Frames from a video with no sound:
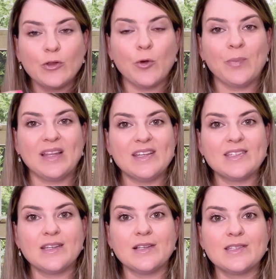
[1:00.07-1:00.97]
play
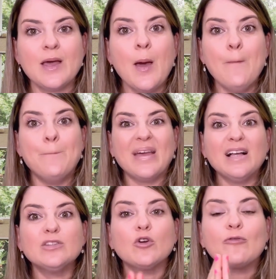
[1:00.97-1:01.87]
skills. Build their